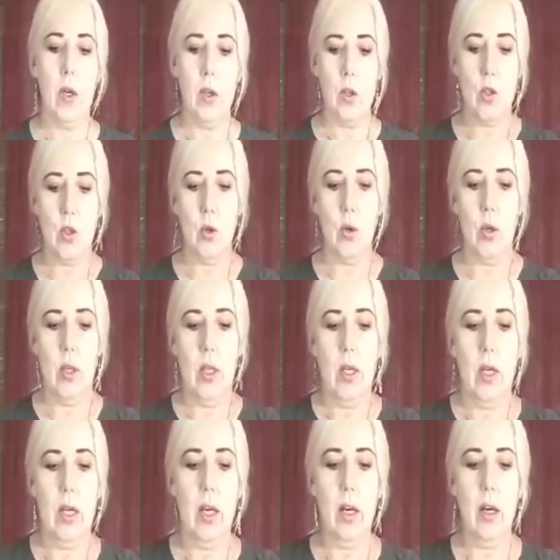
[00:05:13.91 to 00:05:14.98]
So
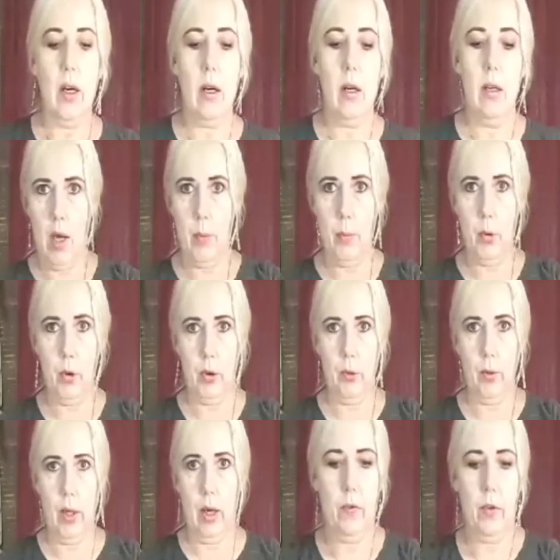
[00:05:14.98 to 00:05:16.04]
here I put the